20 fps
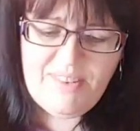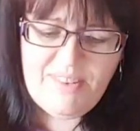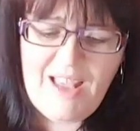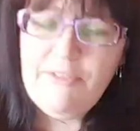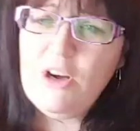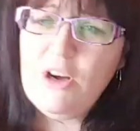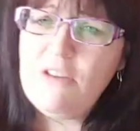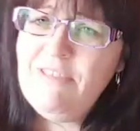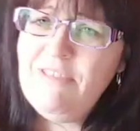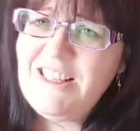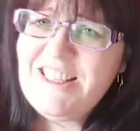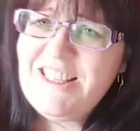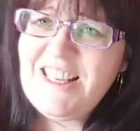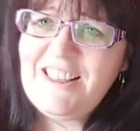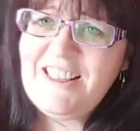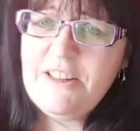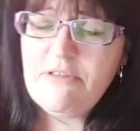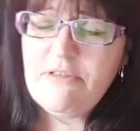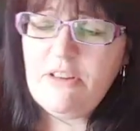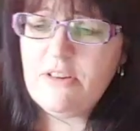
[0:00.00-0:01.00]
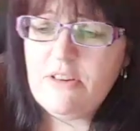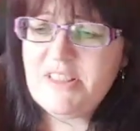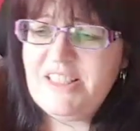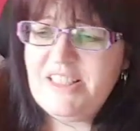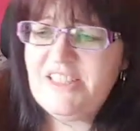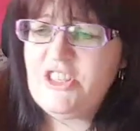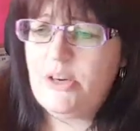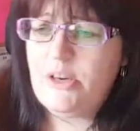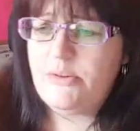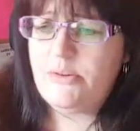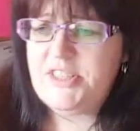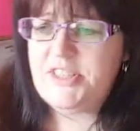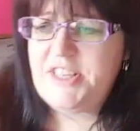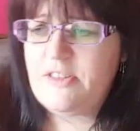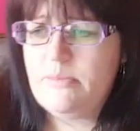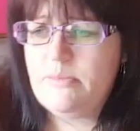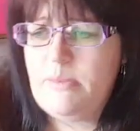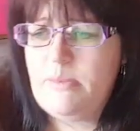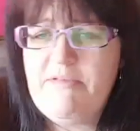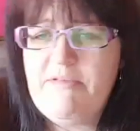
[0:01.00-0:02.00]
I've got a really tickly throat because I nearly choked to
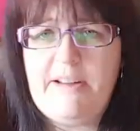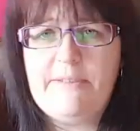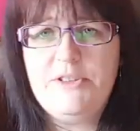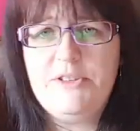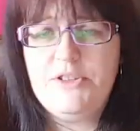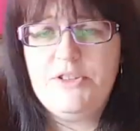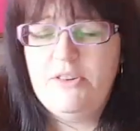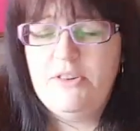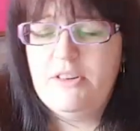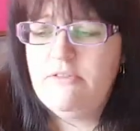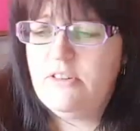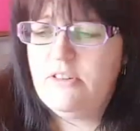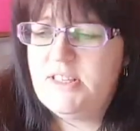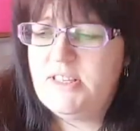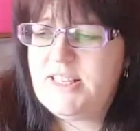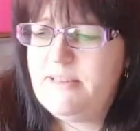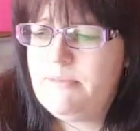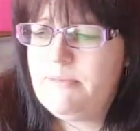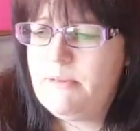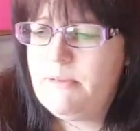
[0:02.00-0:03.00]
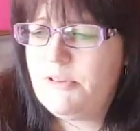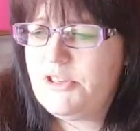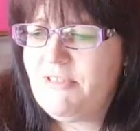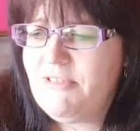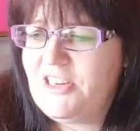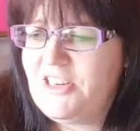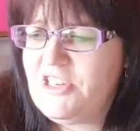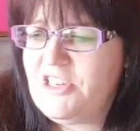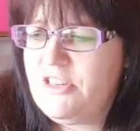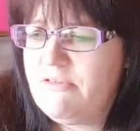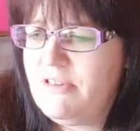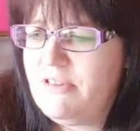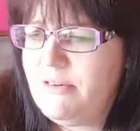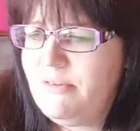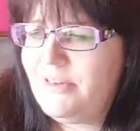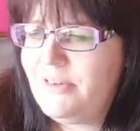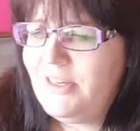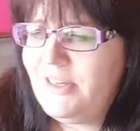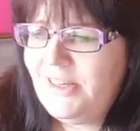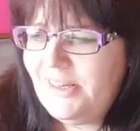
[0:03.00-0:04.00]
death on my breakfast earlier on and slept me with a scratchy throat.
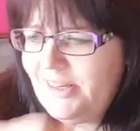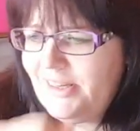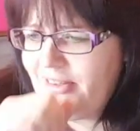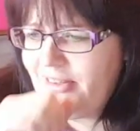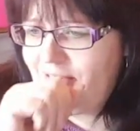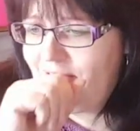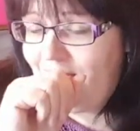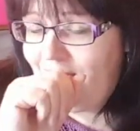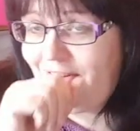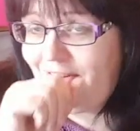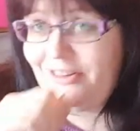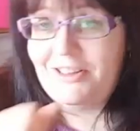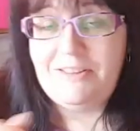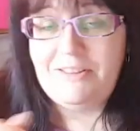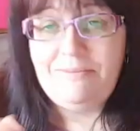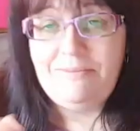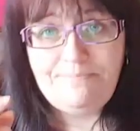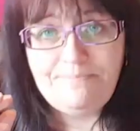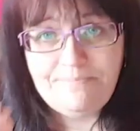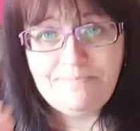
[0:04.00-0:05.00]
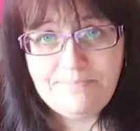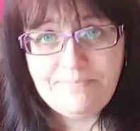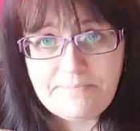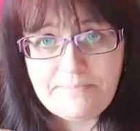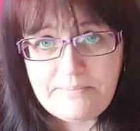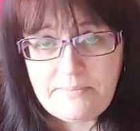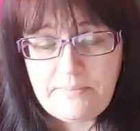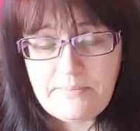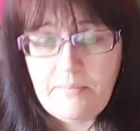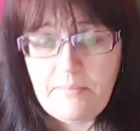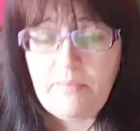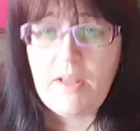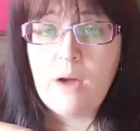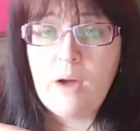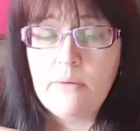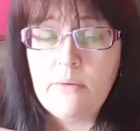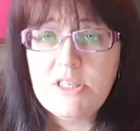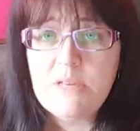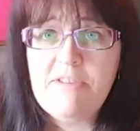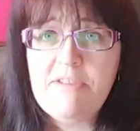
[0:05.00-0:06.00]

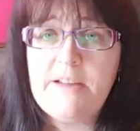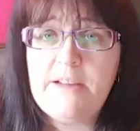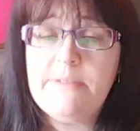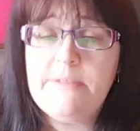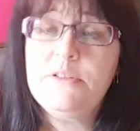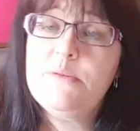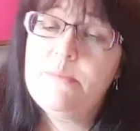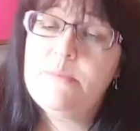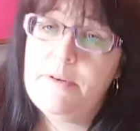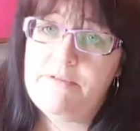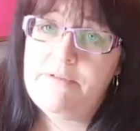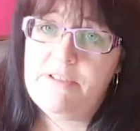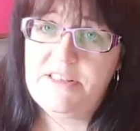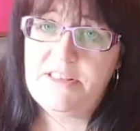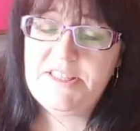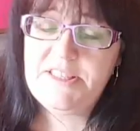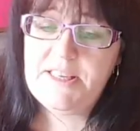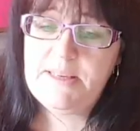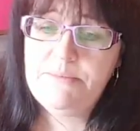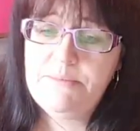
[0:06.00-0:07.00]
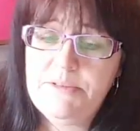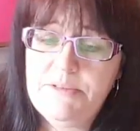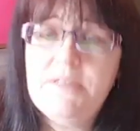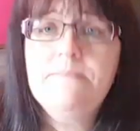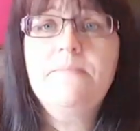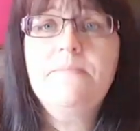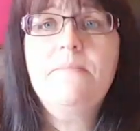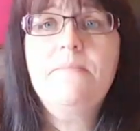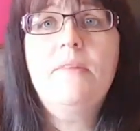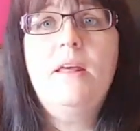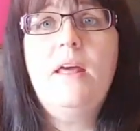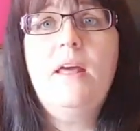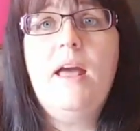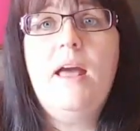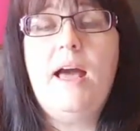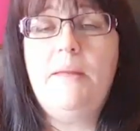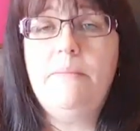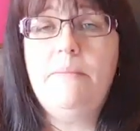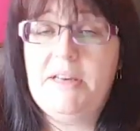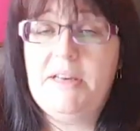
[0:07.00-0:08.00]
I was at breakfast with my friend Sibs
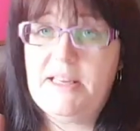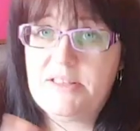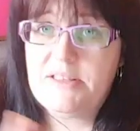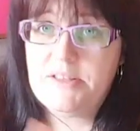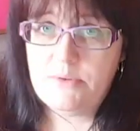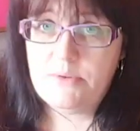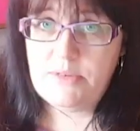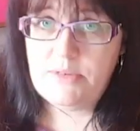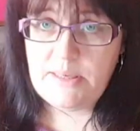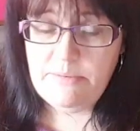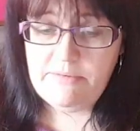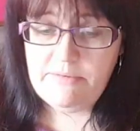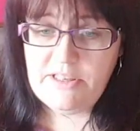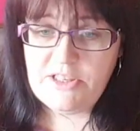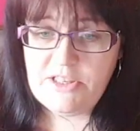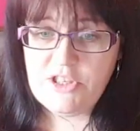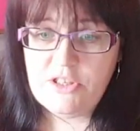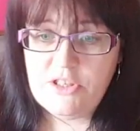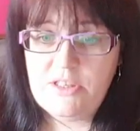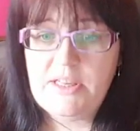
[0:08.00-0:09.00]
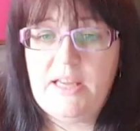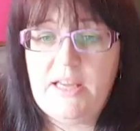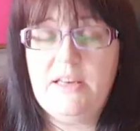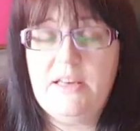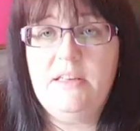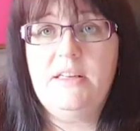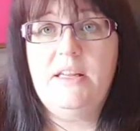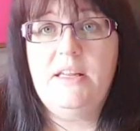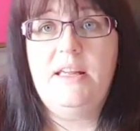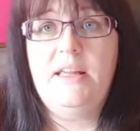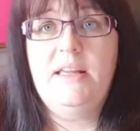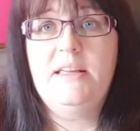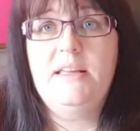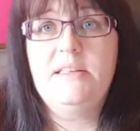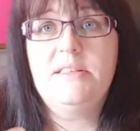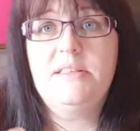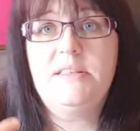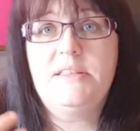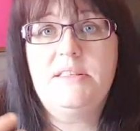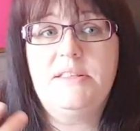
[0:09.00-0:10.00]
and my next door neighbour Richard and
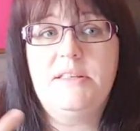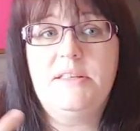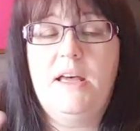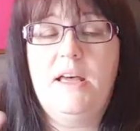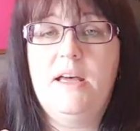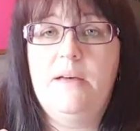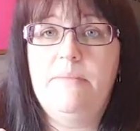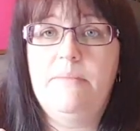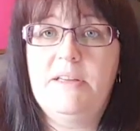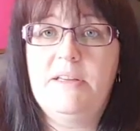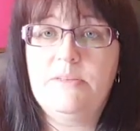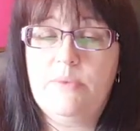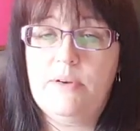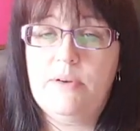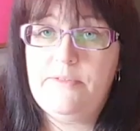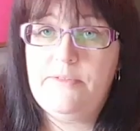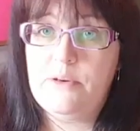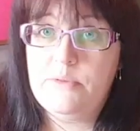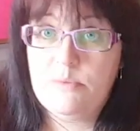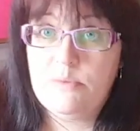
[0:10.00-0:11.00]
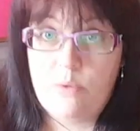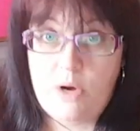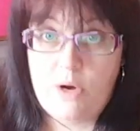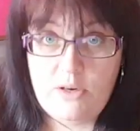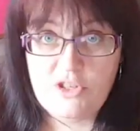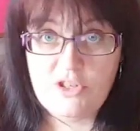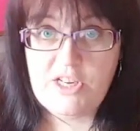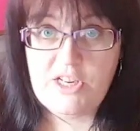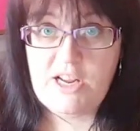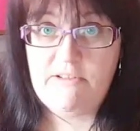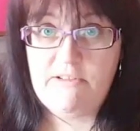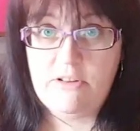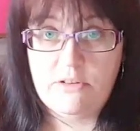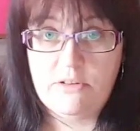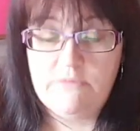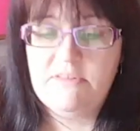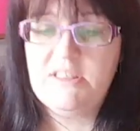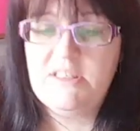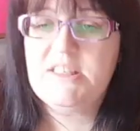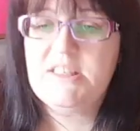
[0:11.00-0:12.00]
his wife, who is Wild Cherry on
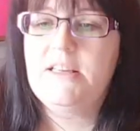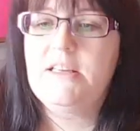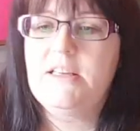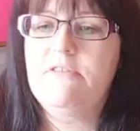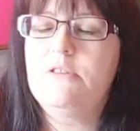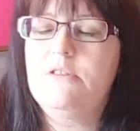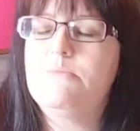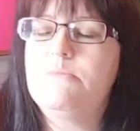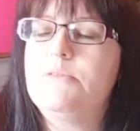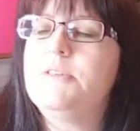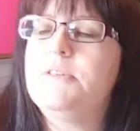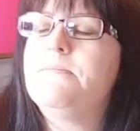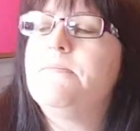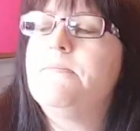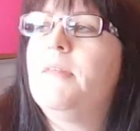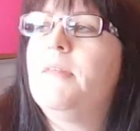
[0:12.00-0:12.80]
the reselling groups,